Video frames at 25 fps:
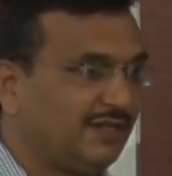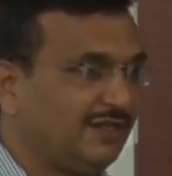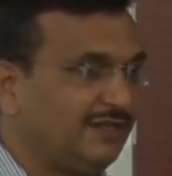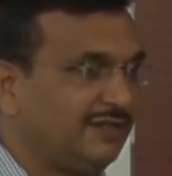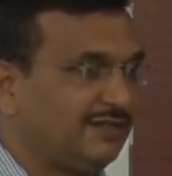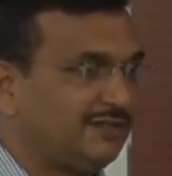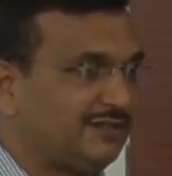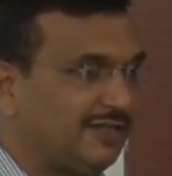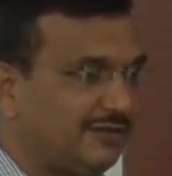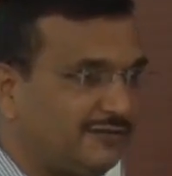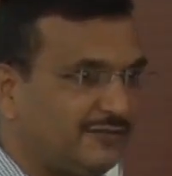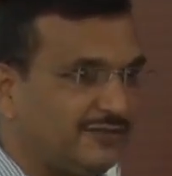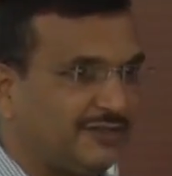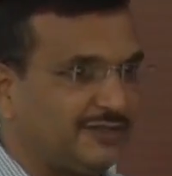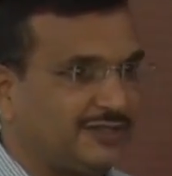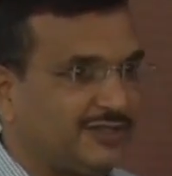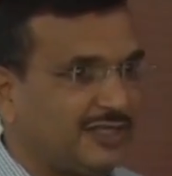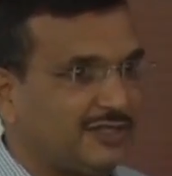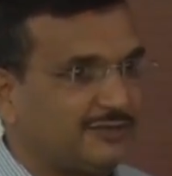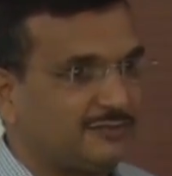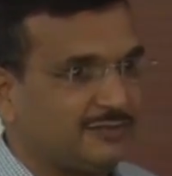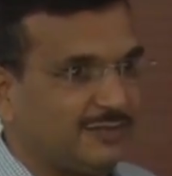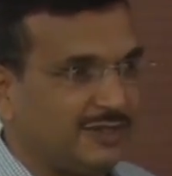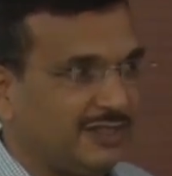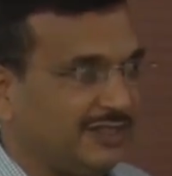
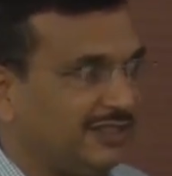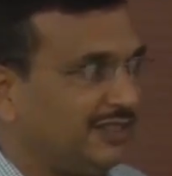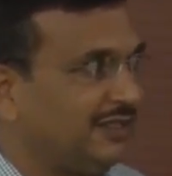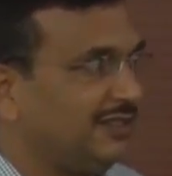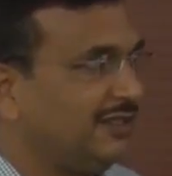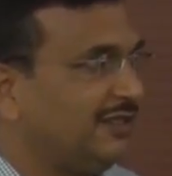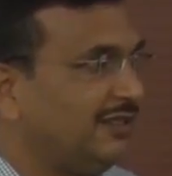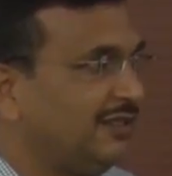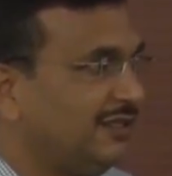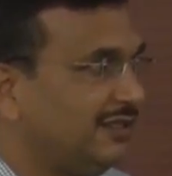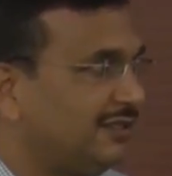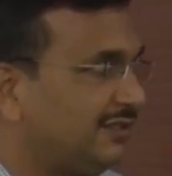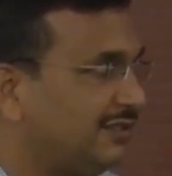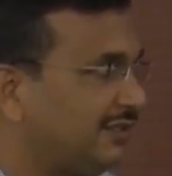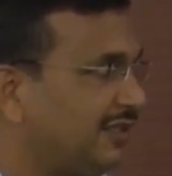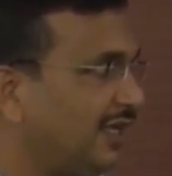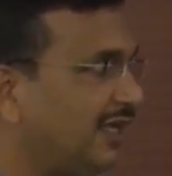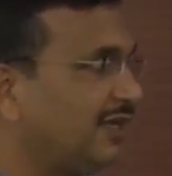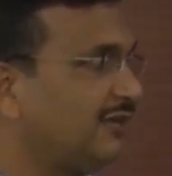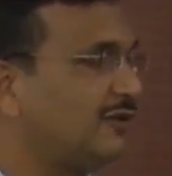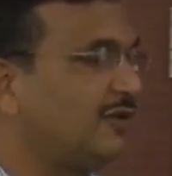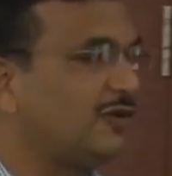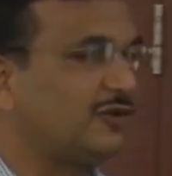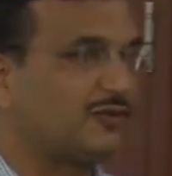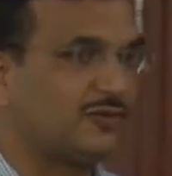sufficient money, they
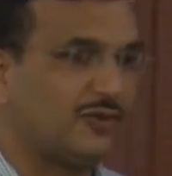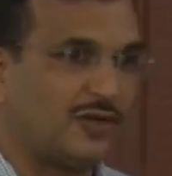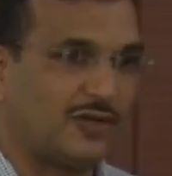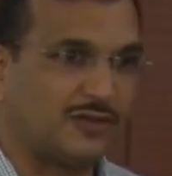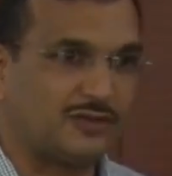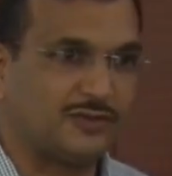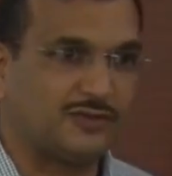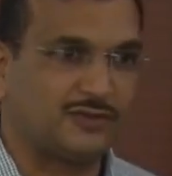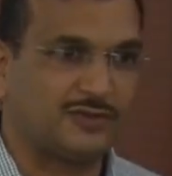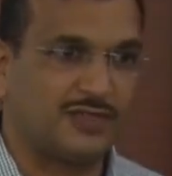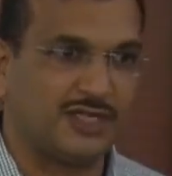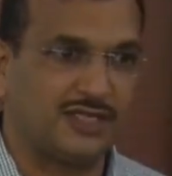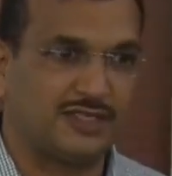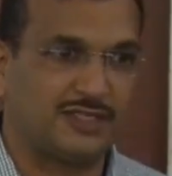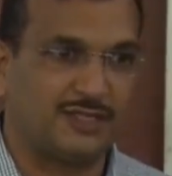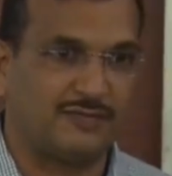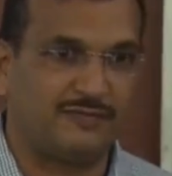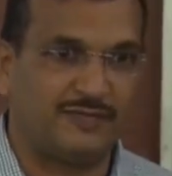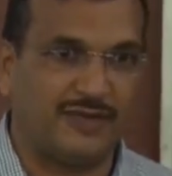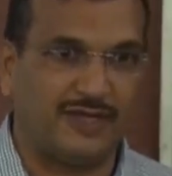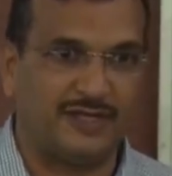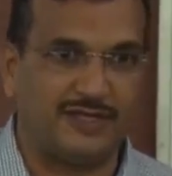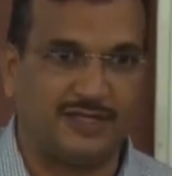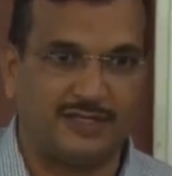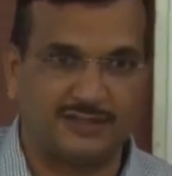don't want to take the
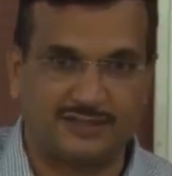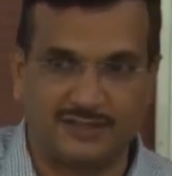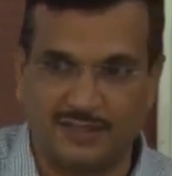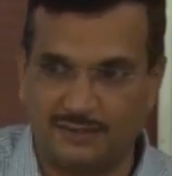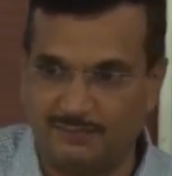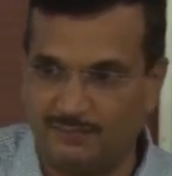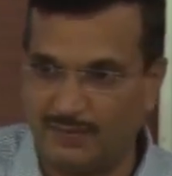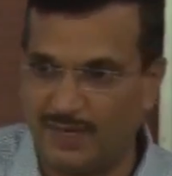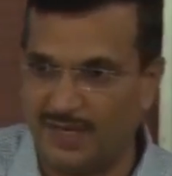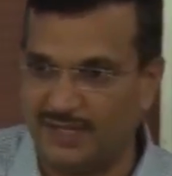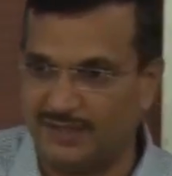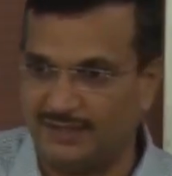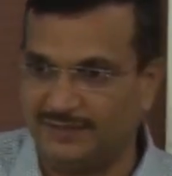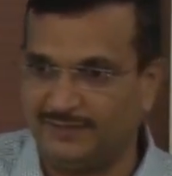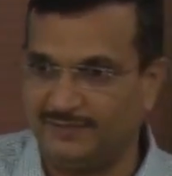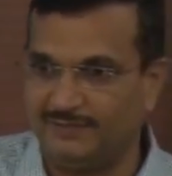financial plan.